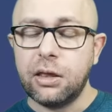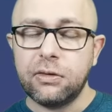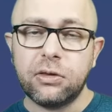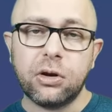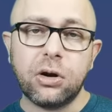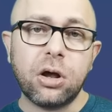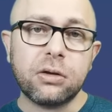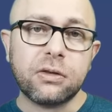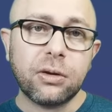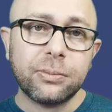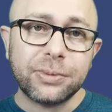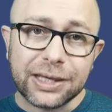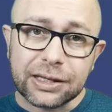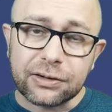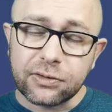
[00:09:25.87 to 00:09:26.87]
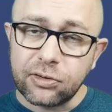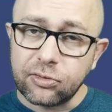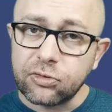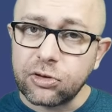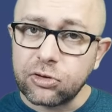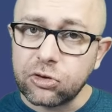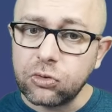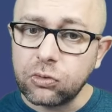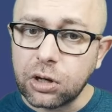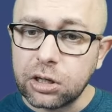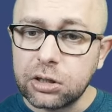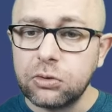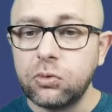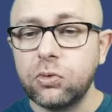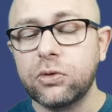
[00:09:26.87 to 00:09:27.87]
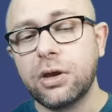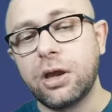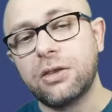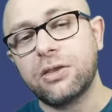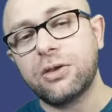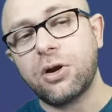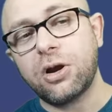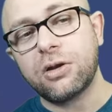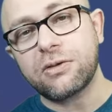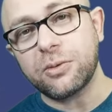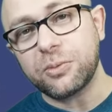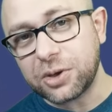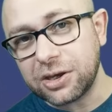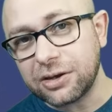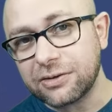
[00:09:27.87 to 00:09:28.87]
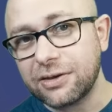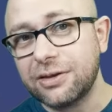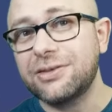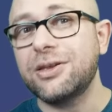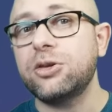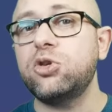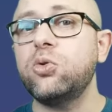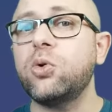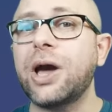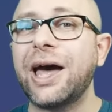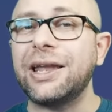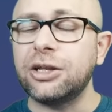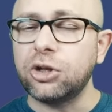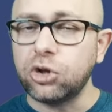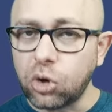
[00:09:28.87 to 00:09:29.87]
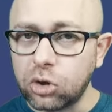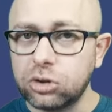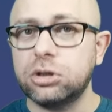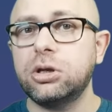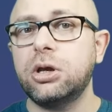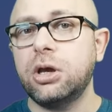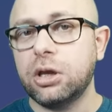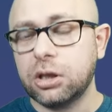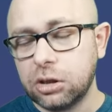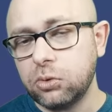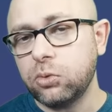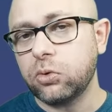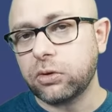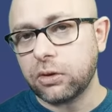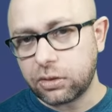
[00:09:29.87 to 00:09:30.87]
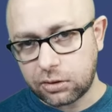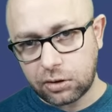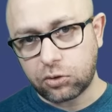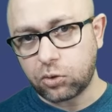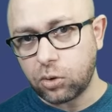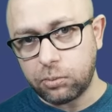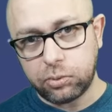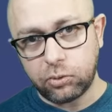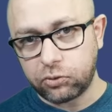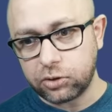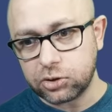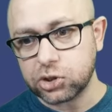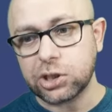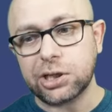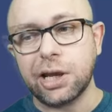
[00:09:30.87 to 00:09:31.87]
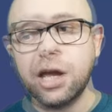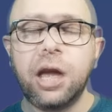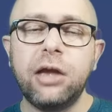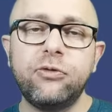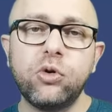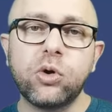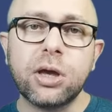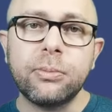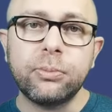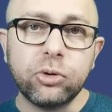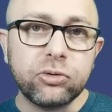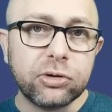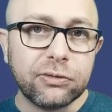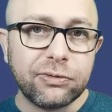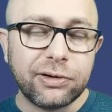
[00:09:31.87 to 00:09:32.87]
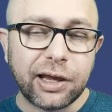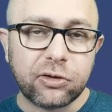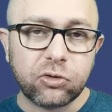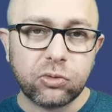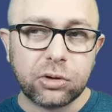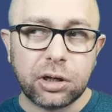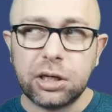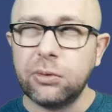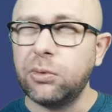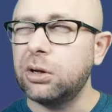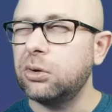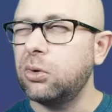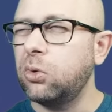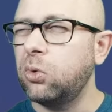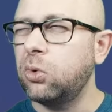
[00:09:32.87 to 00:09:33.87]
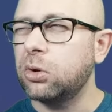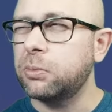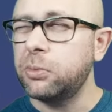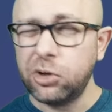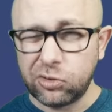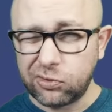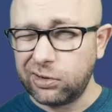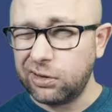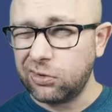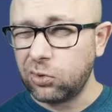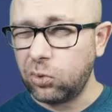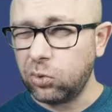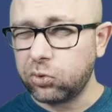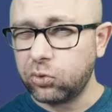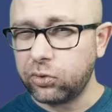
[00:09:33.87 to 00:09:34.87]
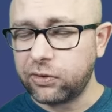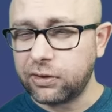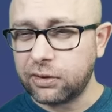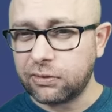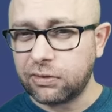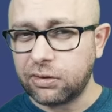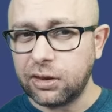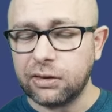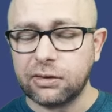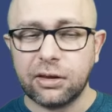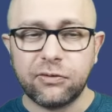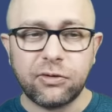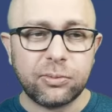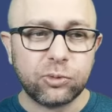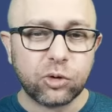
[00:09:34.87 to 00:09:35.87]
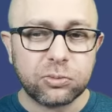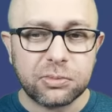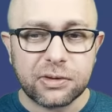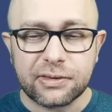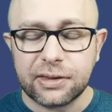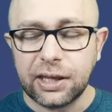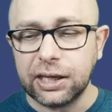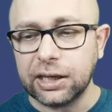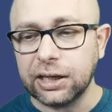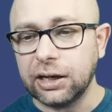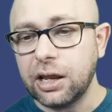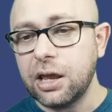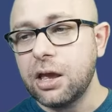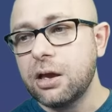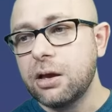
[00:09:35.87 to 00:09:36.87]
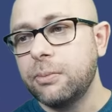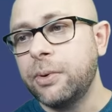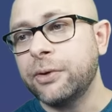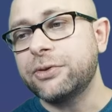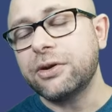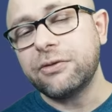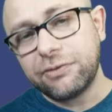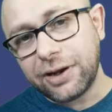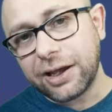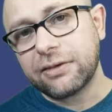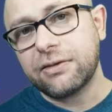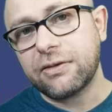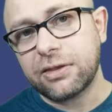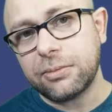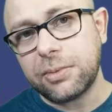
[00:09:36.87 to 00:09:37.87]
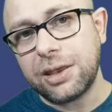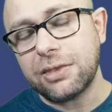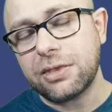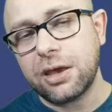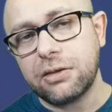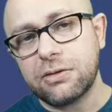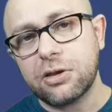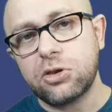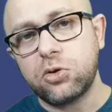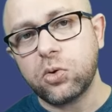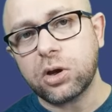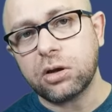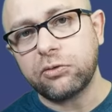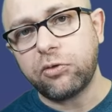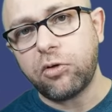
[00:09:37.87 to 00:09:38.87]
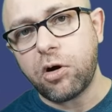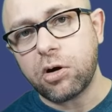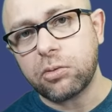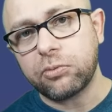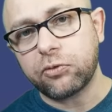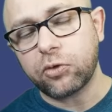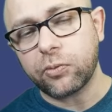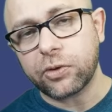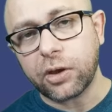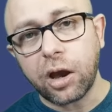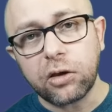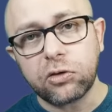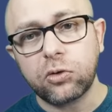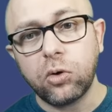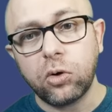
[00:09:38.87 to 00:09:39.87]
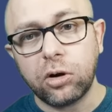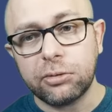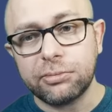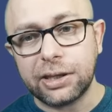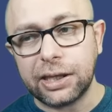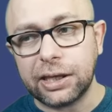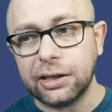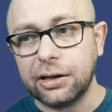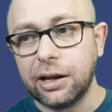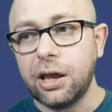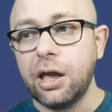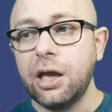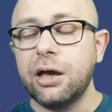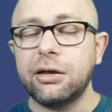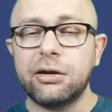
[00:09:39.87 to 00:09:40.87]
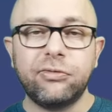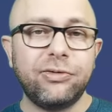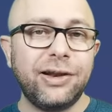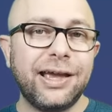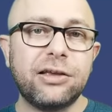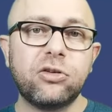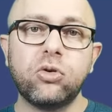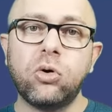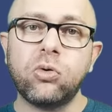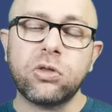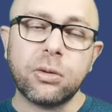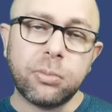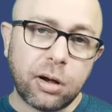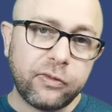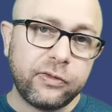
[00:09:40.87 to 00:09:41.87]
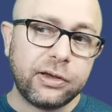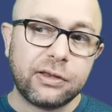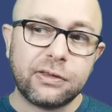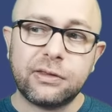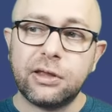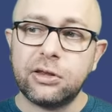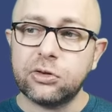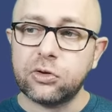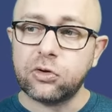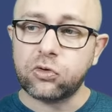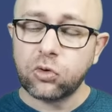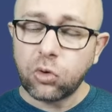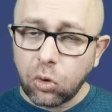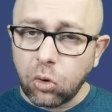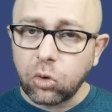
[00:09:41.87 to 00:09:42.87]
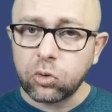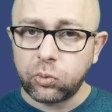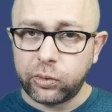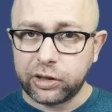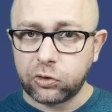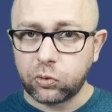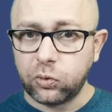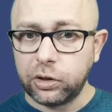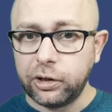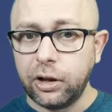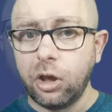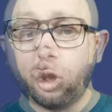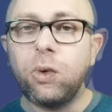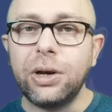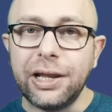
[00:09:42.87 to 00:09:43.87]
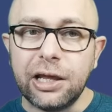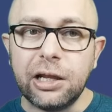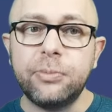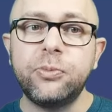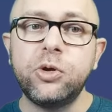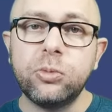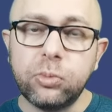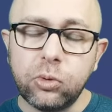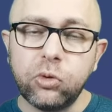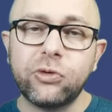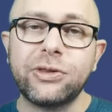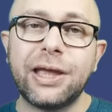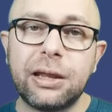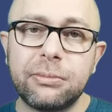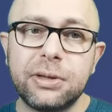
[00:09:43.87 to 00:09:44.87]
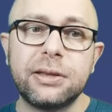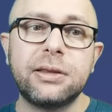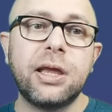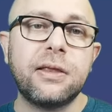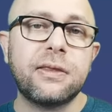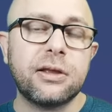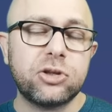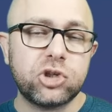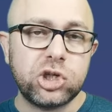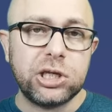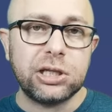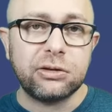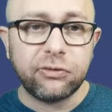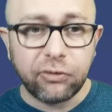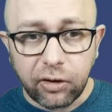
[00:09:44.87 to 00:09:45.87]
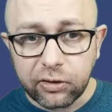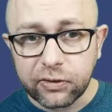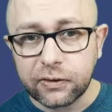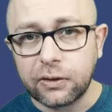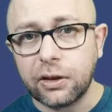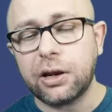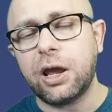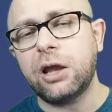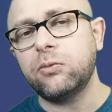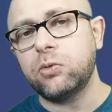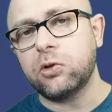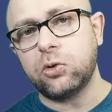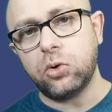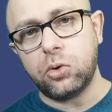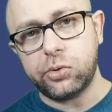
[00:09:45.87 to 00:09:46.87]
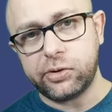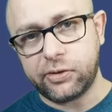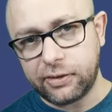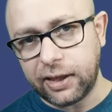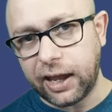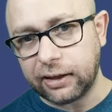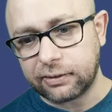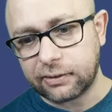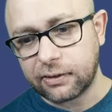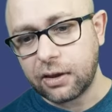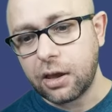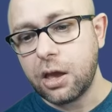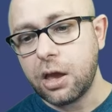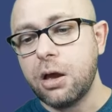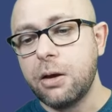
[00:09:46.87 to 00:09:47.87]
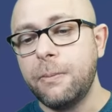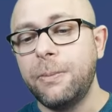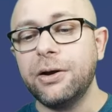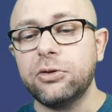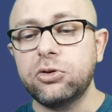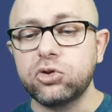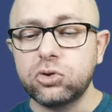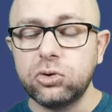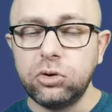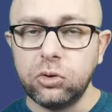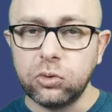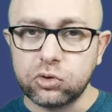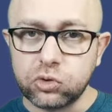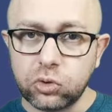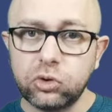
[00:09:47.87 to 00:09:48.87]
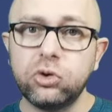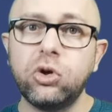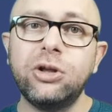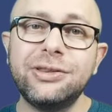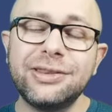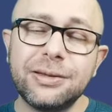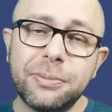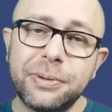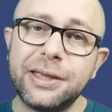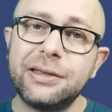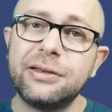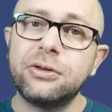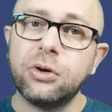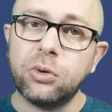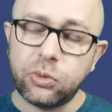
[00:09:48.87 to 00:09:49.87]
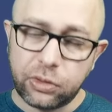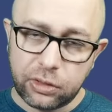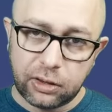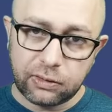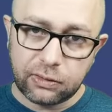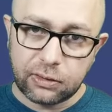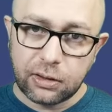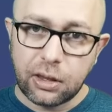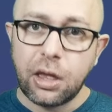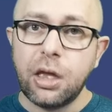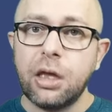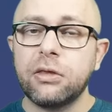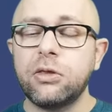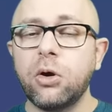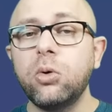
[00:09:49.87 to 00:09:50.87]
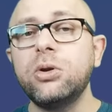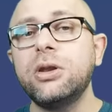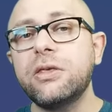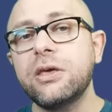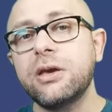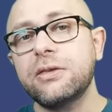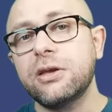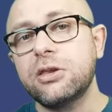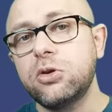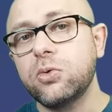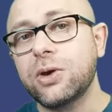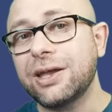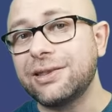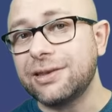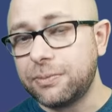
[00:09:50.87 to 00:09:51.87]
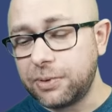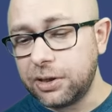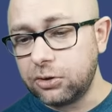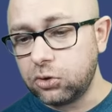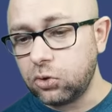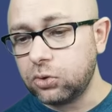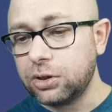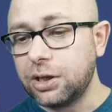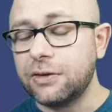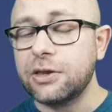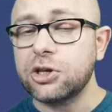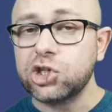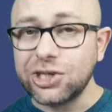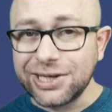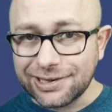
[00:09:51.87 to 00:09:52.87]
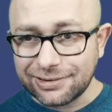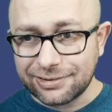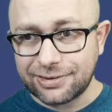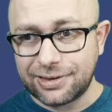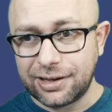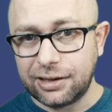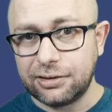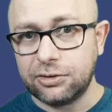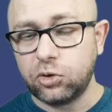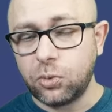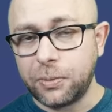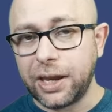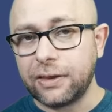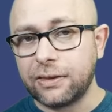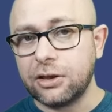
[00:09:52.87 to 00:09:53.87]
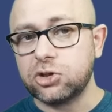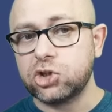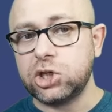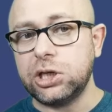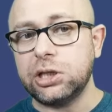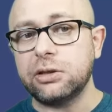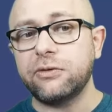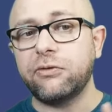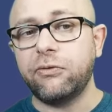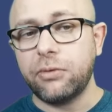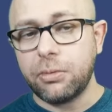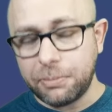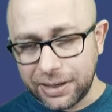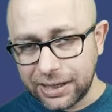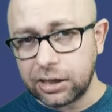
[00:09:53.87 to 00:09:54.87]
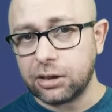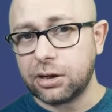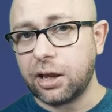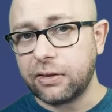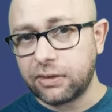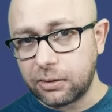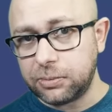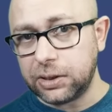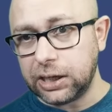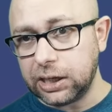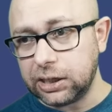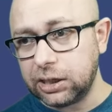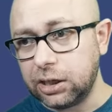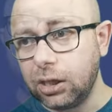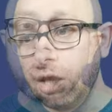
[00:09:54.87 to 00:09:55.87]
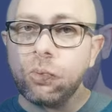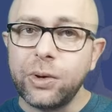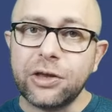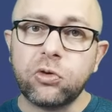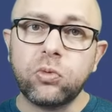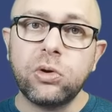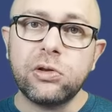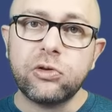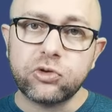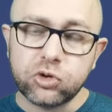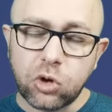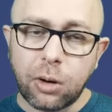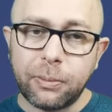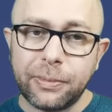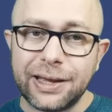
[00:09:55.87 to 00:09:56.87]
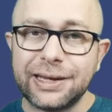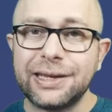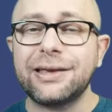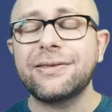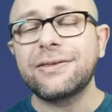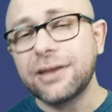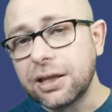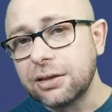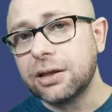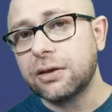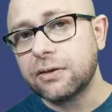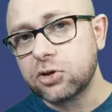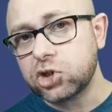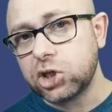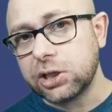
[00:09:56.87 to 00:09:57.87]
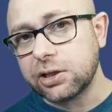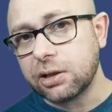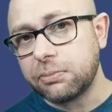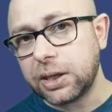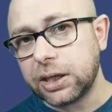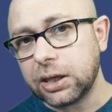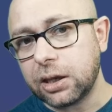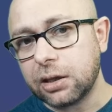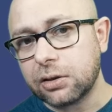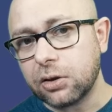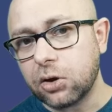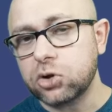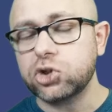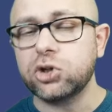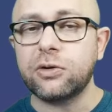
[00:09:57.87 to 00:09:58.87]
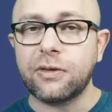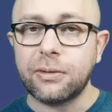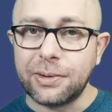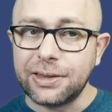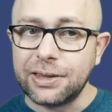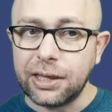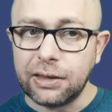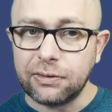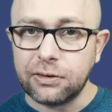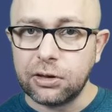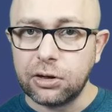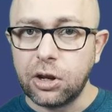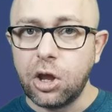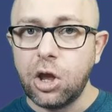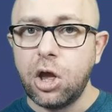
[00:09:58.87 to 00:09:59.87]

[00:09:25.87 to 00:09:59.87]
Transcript: There are some gear sets that you can use and there are some gear sets that you cannot use in this composition. If you can put Reflex for anyone, or Merciless also resets this if I'm not mistaken, but Reflex is the main thing that you can farm from the Ice Golem here. Reflex on the buff extenders or Wixwell will help you boost and maintain that shield faster and with lower stats, but you should not depend on this. The only thing that you can depend on is a shield set to make that shield bigger at the beginning. So Wixwell's job in extending the shield and making it larger is a bit easier.